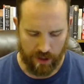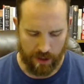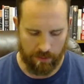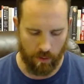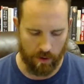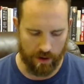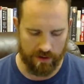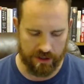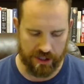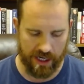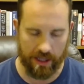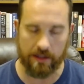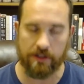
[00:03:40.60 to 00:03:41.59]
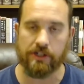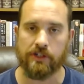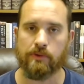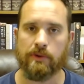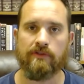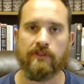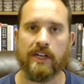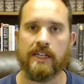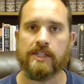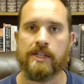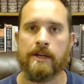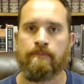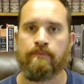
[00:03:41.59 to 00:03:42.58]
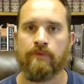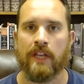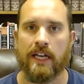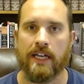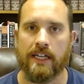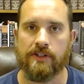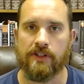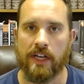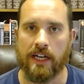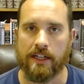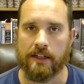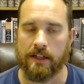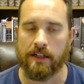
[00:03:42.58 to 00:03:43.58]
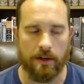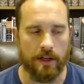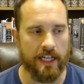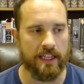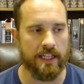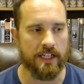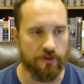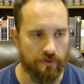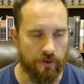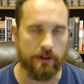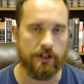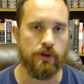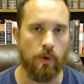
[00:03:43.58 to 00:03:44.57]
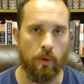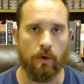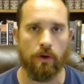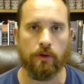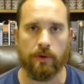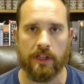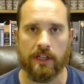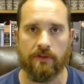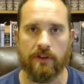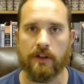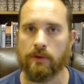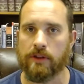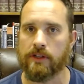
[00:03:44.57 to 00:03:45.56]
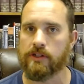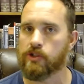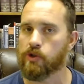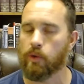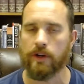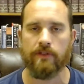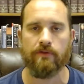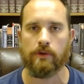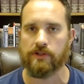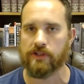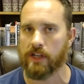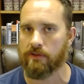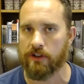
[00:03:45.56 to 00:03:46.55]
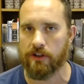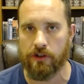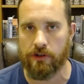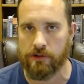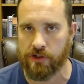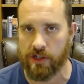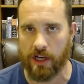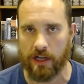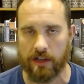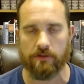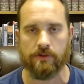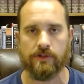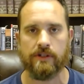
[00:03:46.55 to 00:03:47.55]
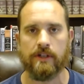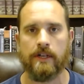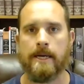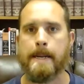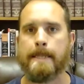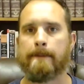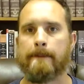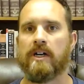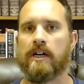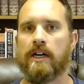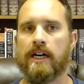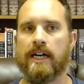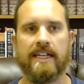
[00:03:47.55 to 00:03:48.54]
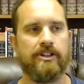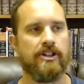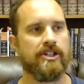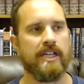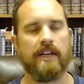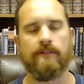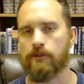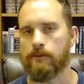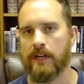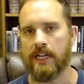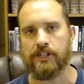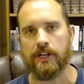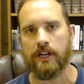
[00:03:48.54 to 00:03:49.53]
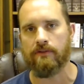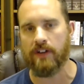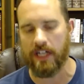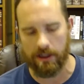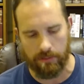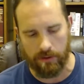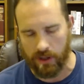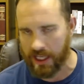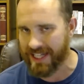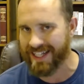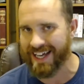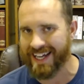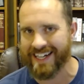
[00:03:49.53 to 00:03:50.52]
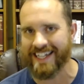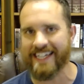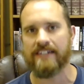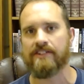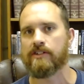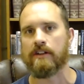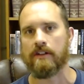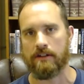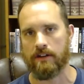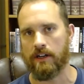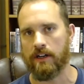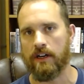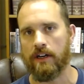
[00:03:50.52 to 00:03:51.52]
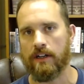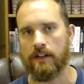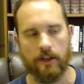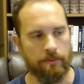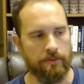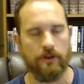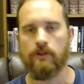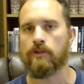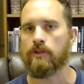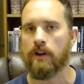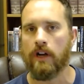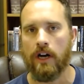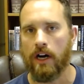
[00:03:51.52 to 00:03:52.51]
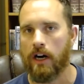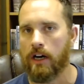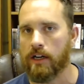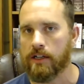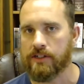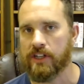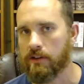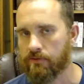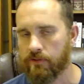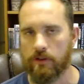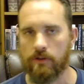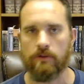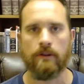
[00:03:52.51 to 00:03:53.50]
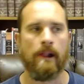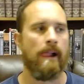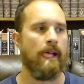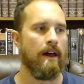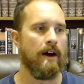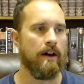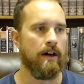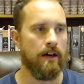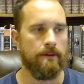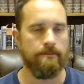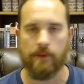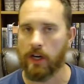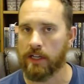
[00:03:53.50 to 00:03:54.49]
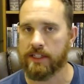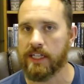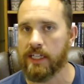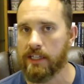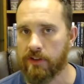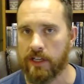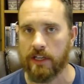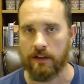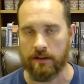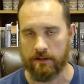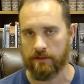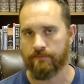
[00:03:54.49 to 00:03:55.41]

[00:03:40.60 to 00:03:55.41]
But one of the challenges we face is that in this virtual world we live in, with these 24/7 news cycles and just information available at an instant on a computer, on a cell phone, on a TV,